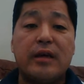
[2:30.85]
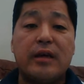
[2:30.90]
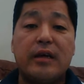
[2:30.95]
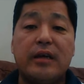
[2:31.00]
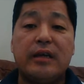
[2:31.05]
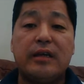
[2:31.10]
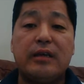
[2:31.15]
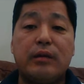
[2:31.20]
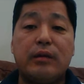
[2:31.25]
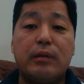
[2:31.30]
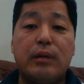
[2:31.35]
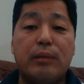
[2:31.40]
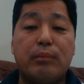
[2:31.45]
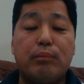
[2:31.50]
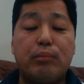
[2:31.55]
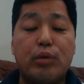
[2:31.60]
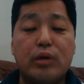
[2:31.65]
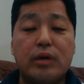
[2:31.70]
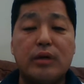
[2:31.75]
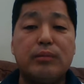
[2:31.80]

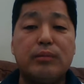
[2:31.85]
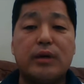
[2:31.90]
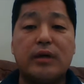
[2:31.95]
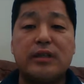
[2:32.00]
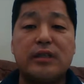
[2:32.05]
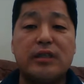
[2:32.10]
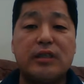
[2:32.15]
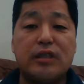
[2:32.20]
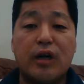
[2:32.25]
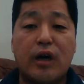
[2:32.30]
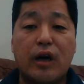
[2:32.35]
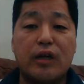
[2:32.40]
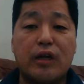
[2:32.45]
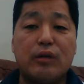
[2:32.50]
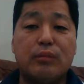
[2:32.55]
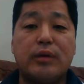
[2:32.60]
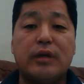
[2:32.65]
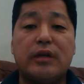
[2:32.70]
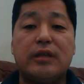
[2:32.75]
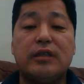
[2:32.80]
it pretty much
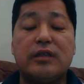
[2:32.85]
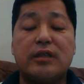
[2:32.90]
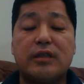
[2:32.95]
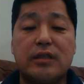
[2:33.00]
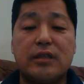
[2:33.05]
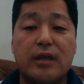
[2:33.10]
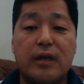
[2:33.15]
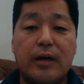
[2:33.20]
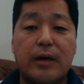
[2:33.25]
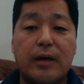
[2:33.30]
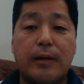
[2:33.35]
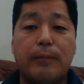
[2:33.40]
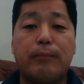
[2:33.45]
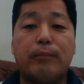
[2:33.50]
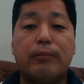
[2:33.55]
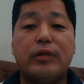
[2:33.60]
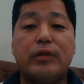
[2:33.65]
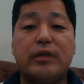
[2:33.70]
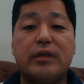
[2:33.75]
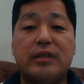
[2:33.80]
documents
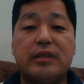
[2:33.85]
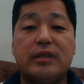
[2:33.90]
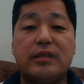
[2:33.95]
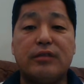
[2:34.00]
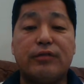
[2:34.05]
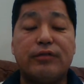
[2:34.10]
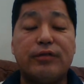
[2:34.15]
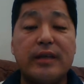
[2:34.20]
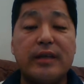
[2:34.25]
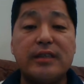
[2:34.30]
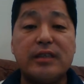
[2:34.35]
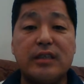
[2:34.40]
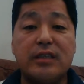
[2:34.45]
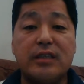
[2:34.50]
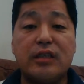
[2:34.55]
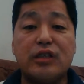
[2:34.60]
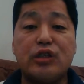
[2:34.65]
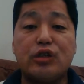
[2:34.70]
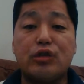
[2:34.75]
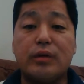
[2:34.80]
the defense
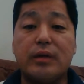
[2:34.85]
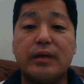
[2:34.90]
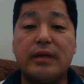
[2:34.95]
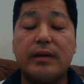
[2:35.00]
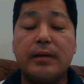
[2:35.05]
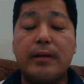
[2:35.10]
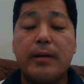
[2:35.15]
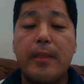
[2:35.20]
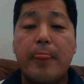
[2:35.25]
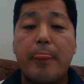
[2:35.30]
industry.